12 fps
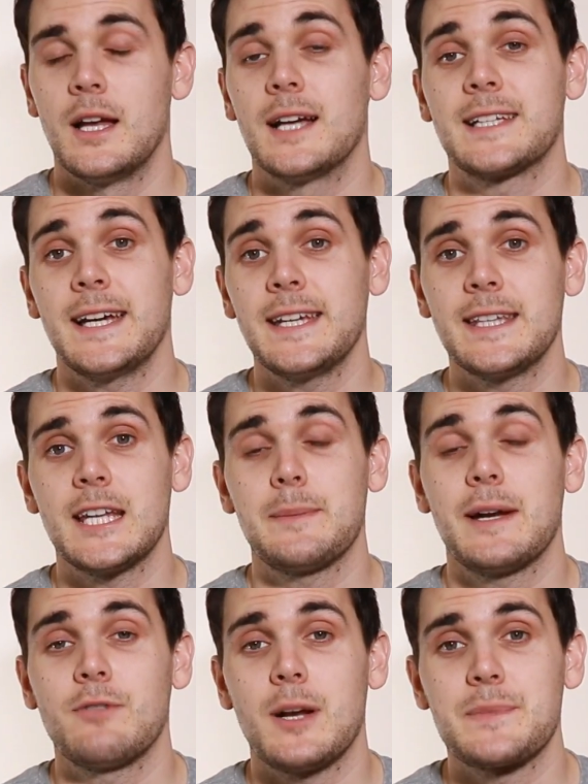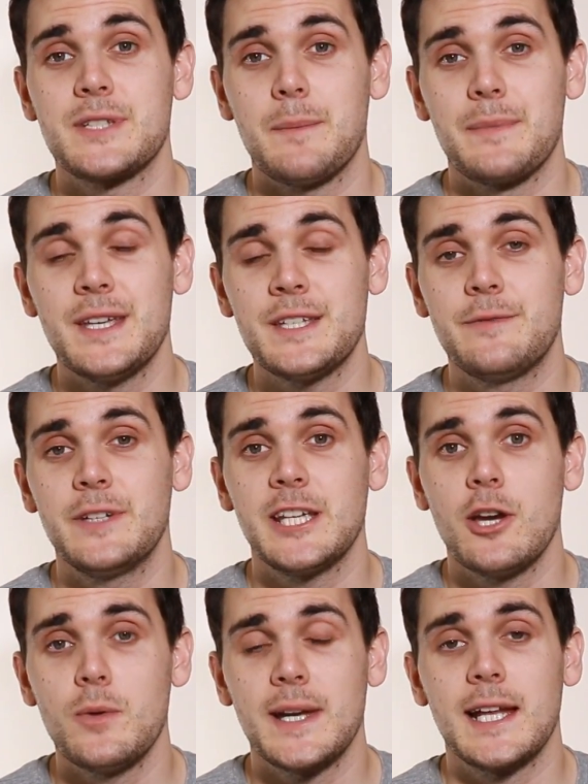Okay, and that about wraps up this
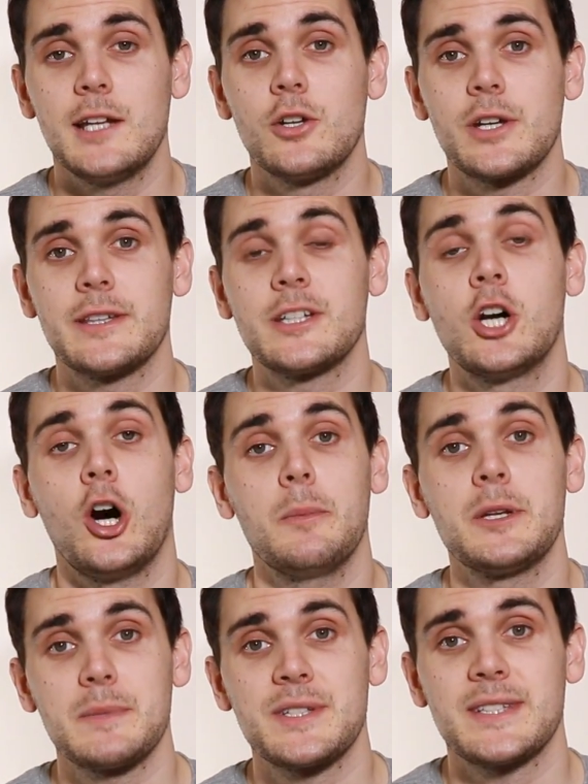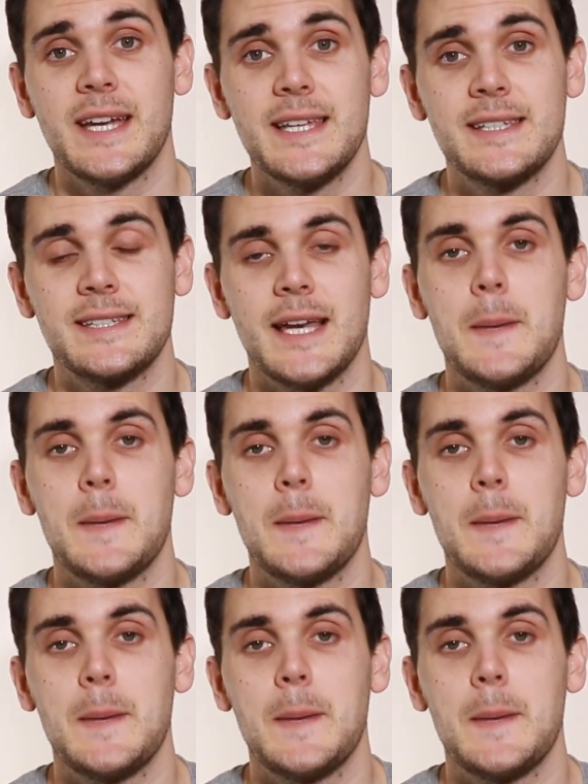video and our look at the common mistakes